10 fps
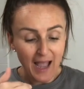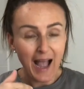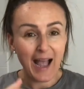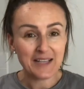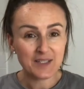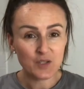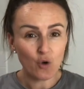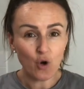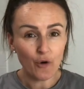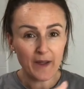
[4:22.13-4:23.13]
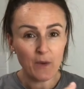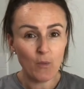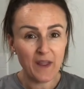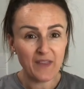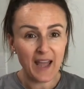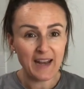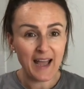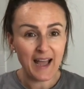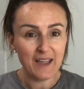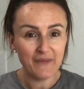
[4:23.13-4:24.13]
I score it with a
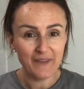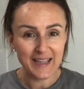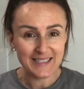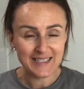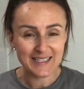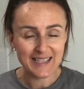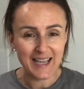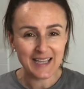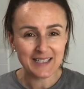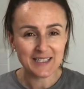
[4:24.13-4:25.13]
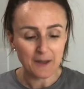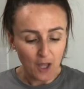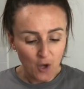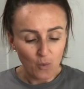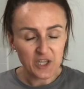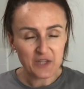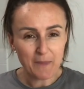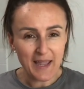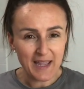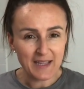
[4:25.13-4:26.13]
knife into six, which
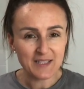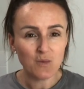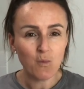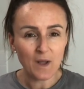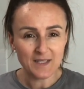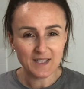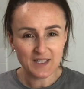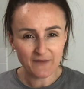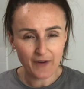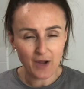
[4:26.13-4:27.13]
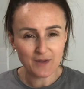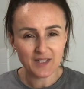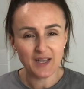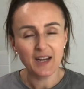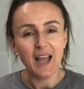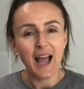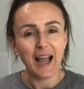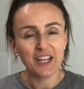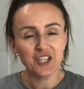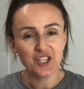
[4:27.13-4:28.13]
means once it's frozen, I
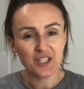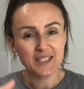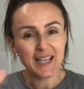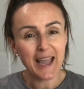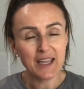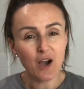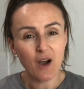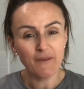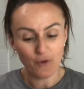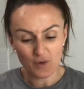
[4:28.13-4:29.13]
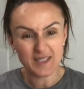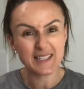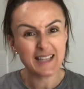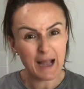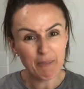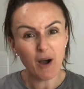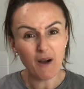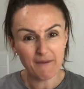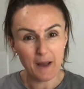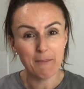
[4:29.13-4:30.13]
can just take off or snap
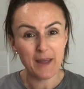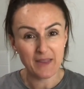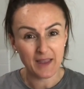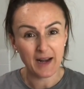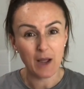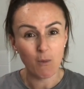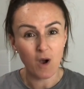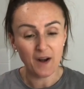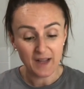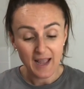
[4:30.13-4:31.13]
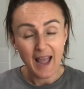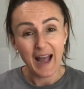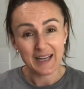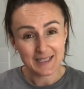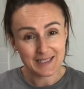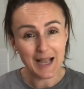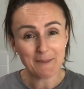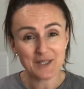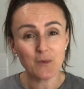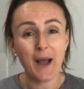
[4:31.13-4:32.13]
off a bit that I want and it
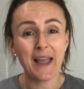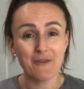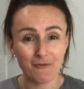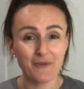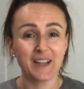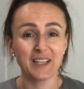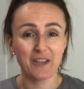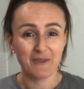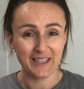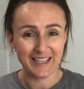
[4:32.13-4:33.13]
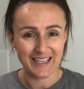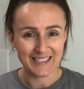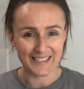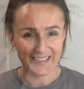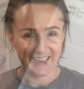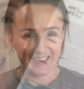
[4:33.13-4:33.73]
snaps away really, really easily.